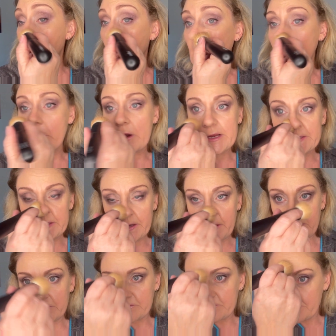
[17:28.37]

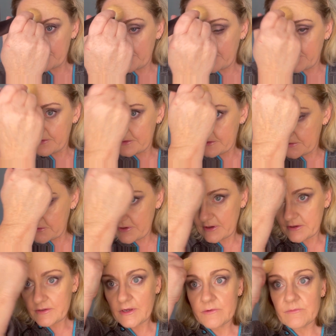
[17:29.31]
retinol, for those who
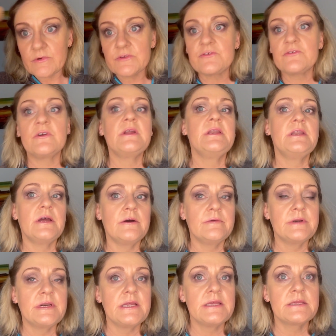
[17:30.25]
don't know what
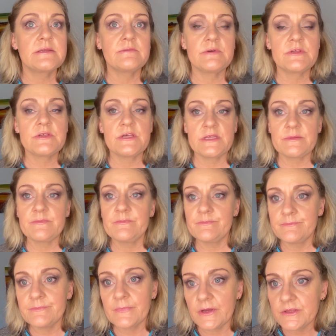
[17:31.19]
tretinoin is, which is
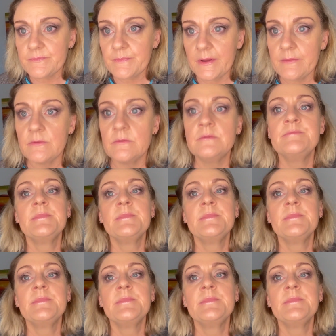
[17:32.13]
most people.